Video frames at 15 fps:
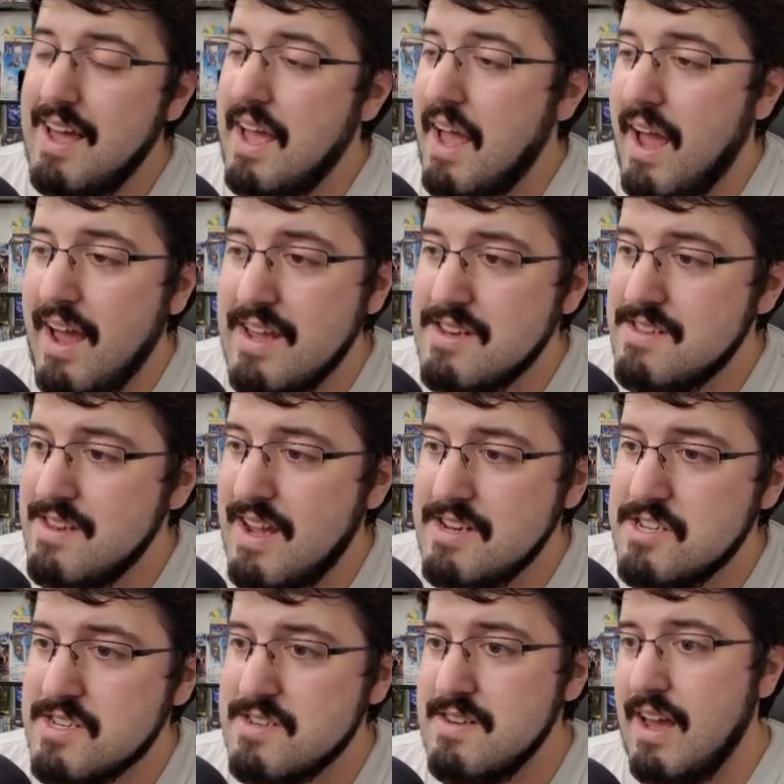I
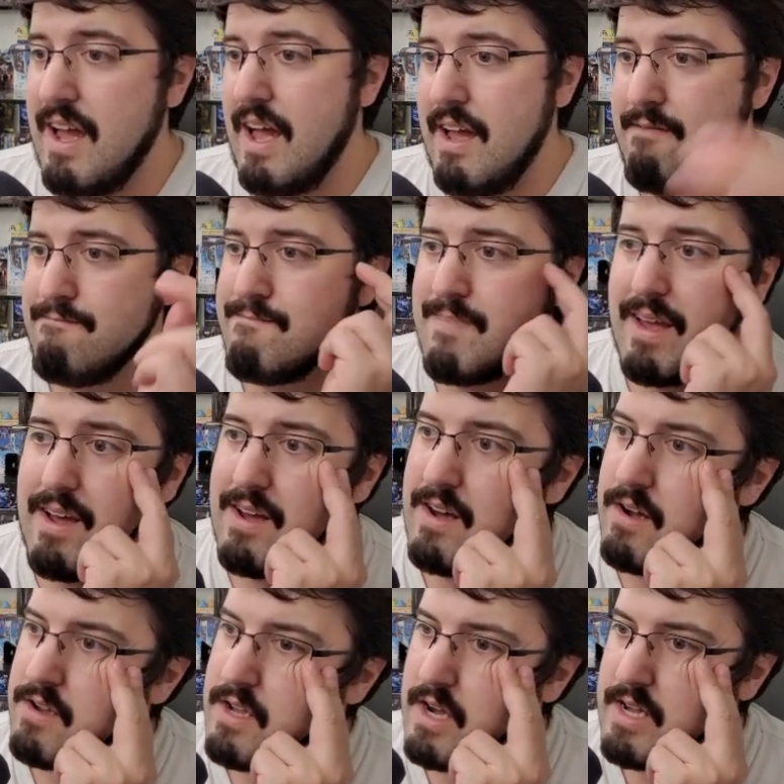just,
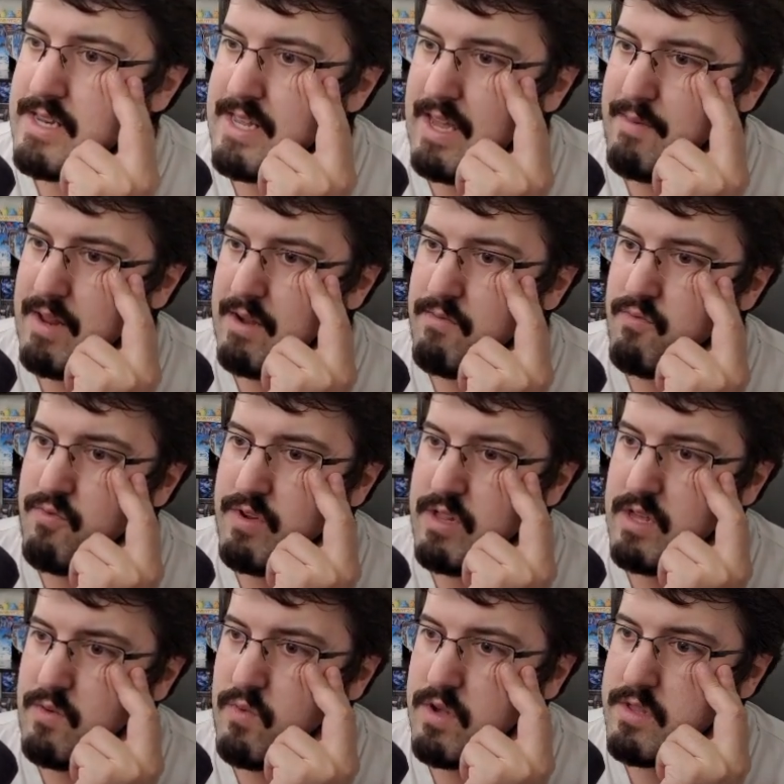oh god damn it, I
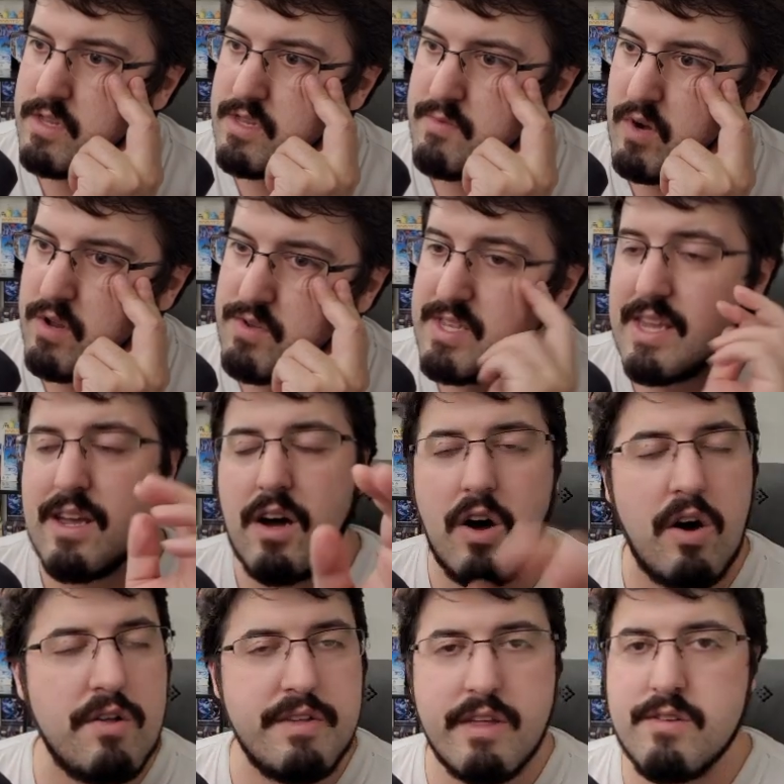really want these models. Like
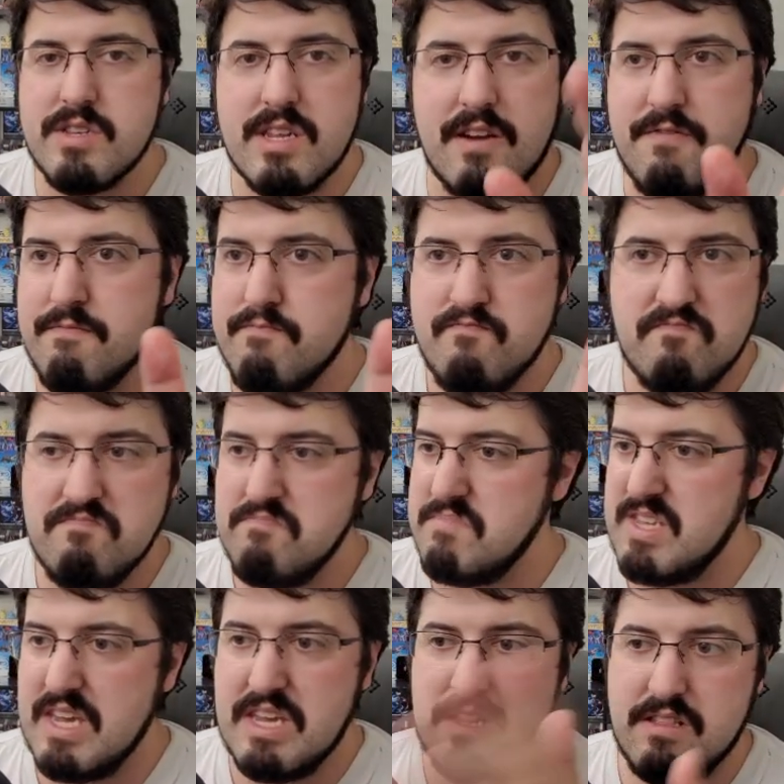all the other stuff,
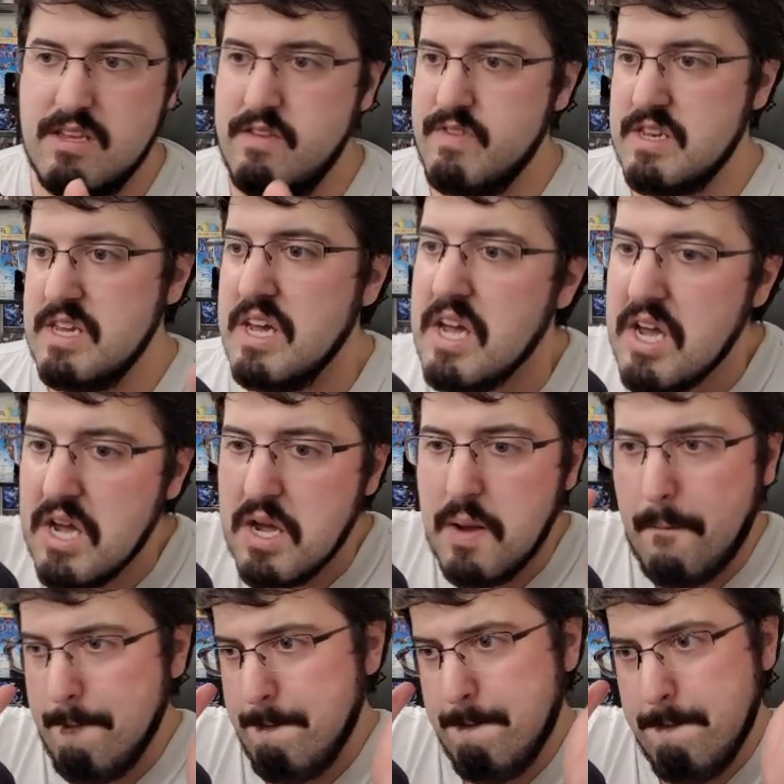take it, leave it.
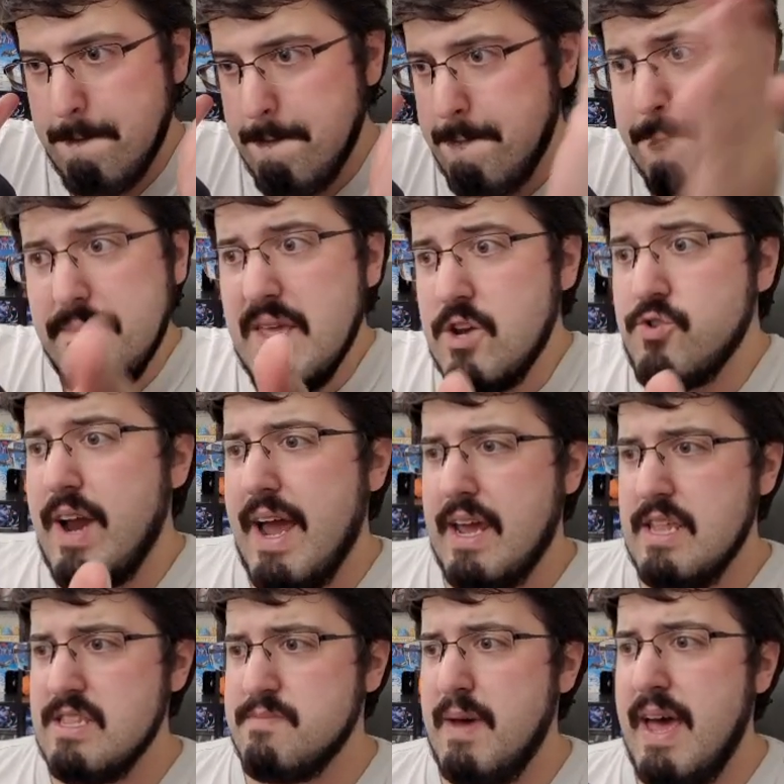
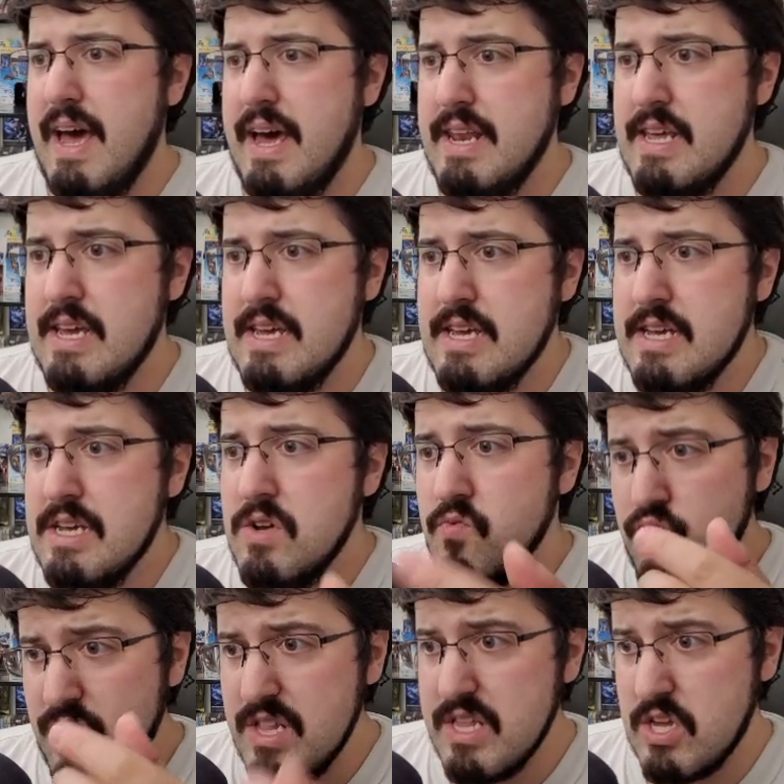Dragons, man,
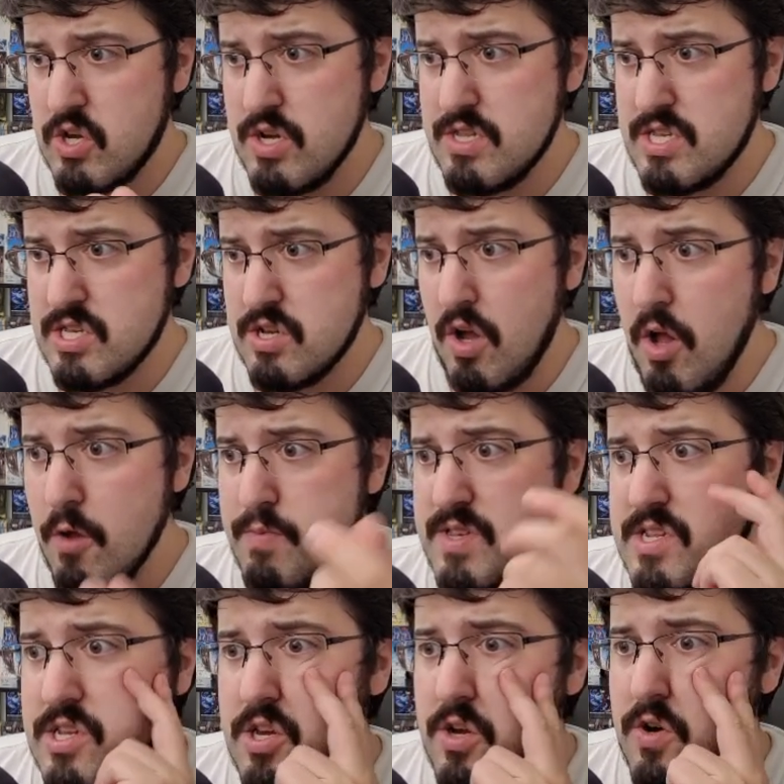really good sculpts
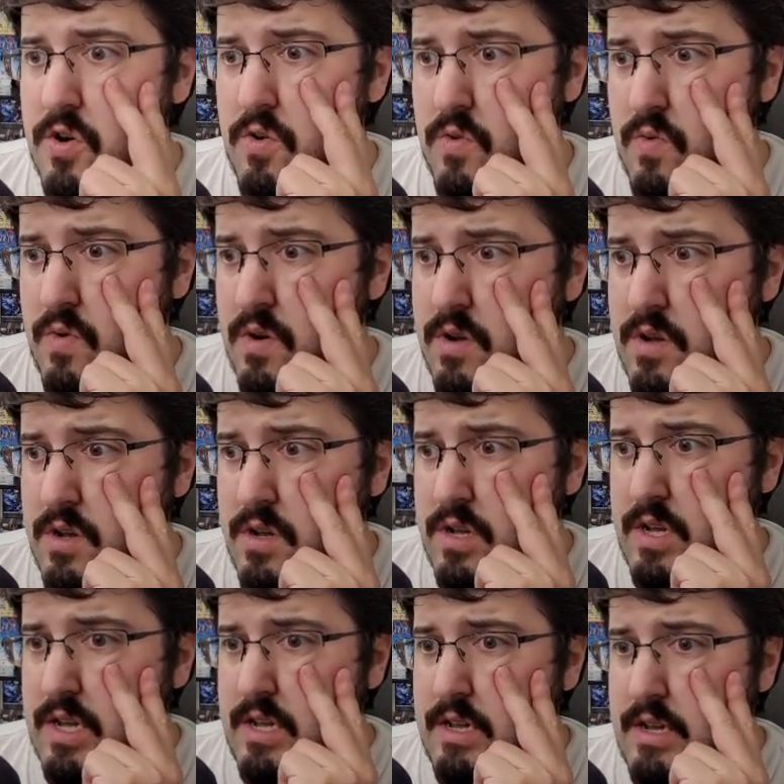too.
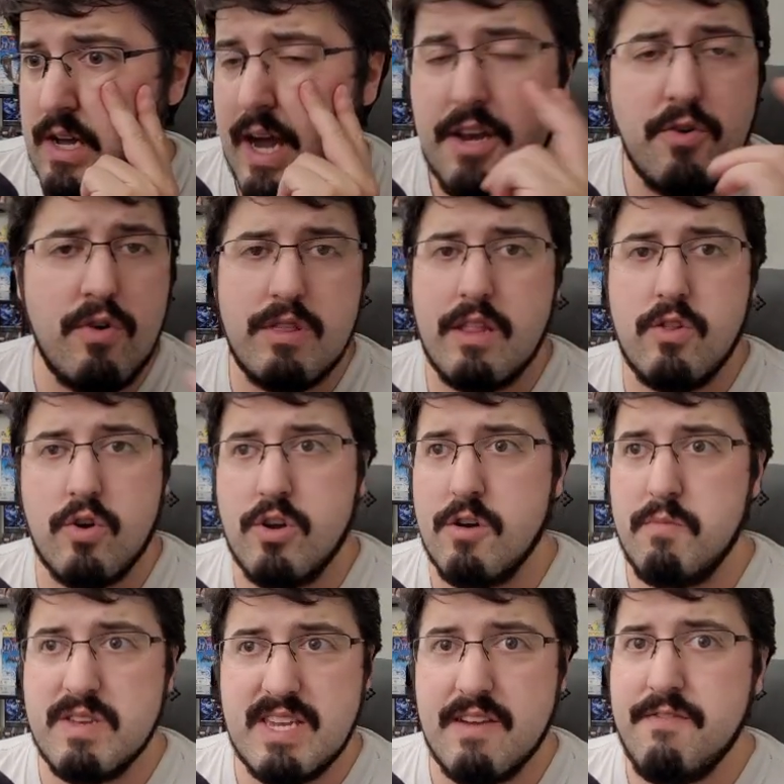I knew they look good
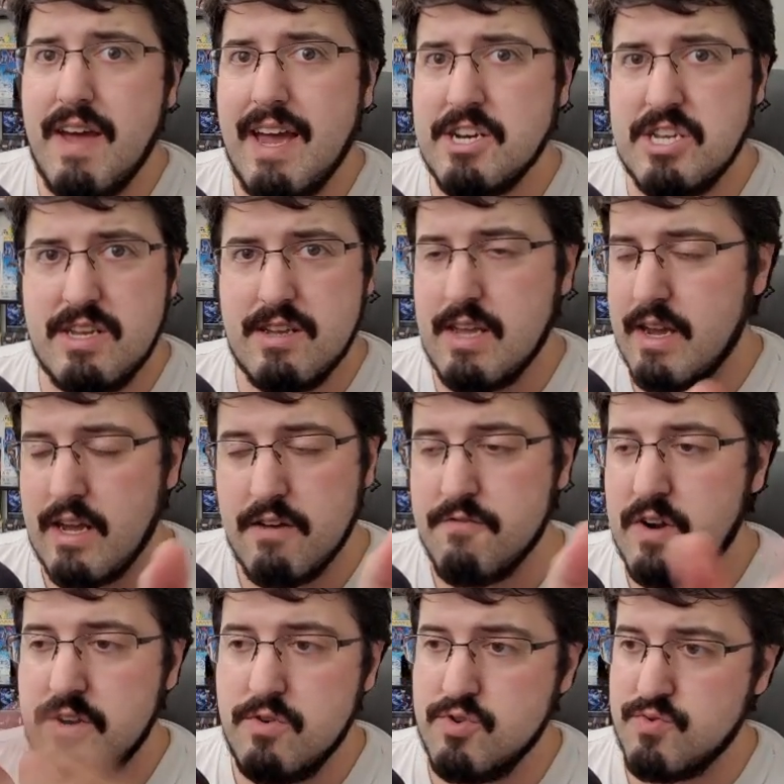because I got a
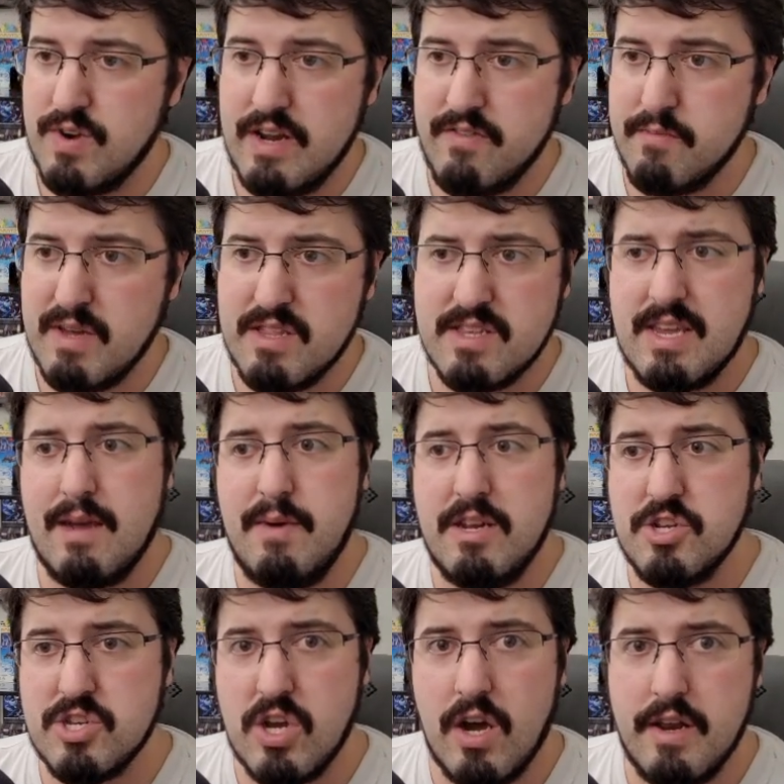friend who's raving about this game. He
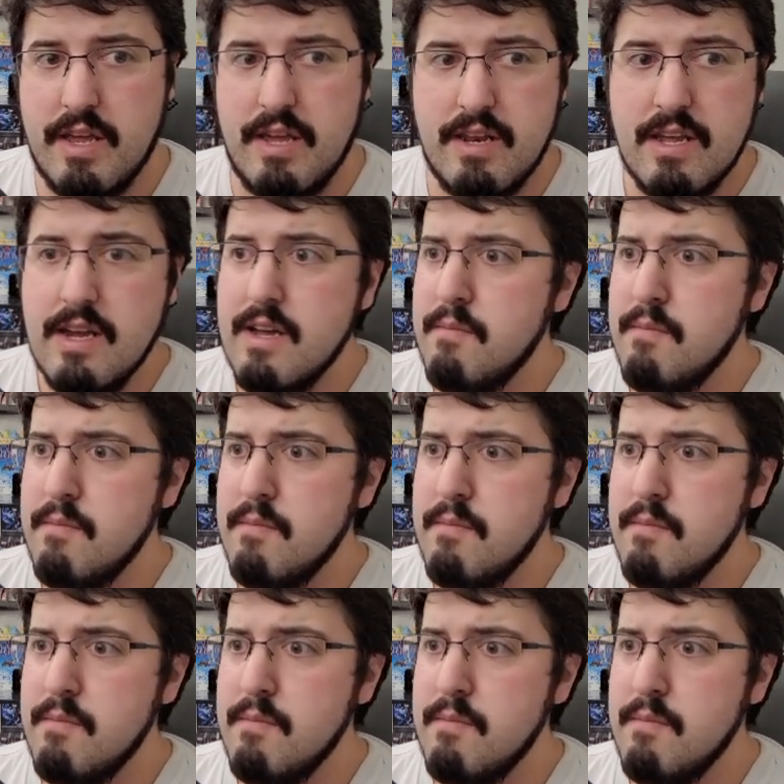just got in.